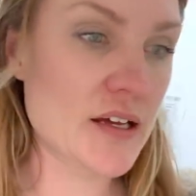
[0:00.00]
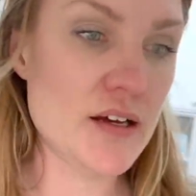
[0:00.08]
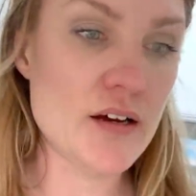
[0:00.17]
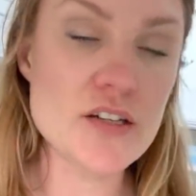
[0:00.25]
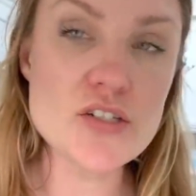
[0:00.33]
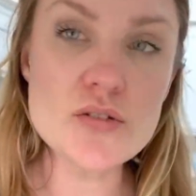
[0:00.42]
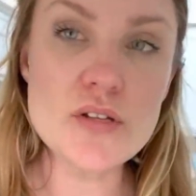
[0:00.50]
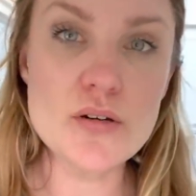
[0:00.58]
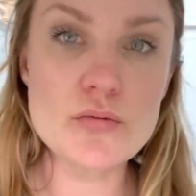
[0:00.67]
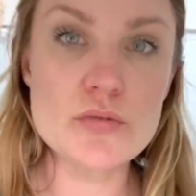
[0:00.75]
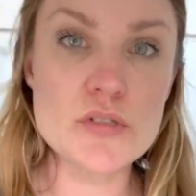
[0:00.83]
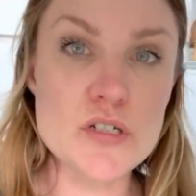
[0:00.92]
I do that
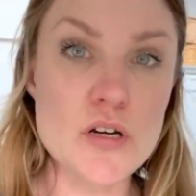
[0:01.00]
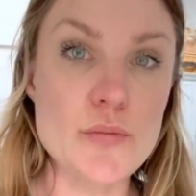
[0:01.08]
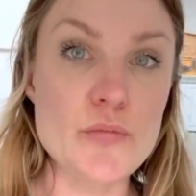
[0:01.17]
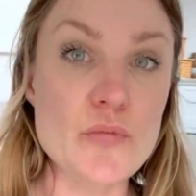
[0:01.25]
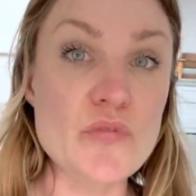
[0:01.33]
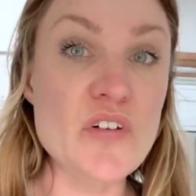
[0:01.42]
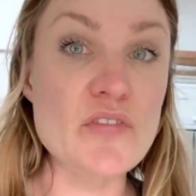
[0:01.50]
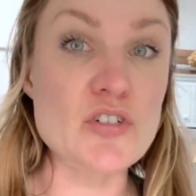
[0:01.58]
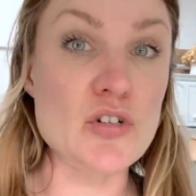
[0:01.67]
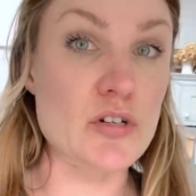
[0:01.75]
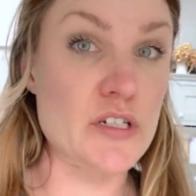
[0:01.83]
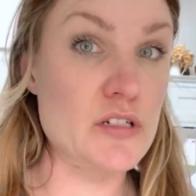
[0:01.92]
all the time and we've never
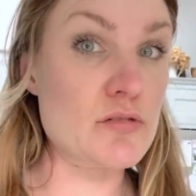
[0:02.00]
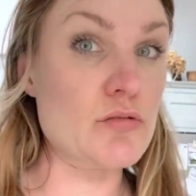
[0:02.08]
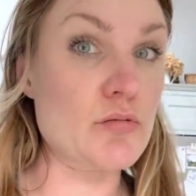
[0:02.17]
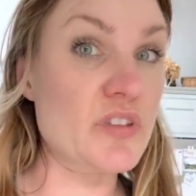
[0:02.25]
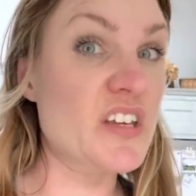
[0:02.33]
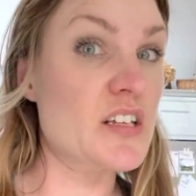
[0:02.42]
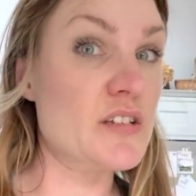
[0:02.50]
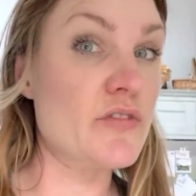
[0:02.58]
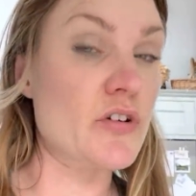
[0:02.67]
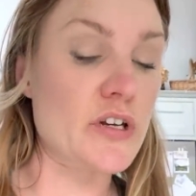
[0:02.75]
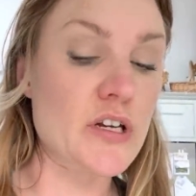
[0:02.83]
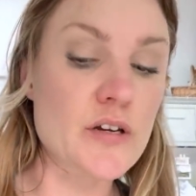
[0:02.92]
died, so I think it's
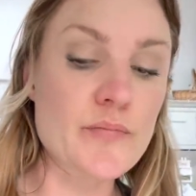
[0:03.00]
fine.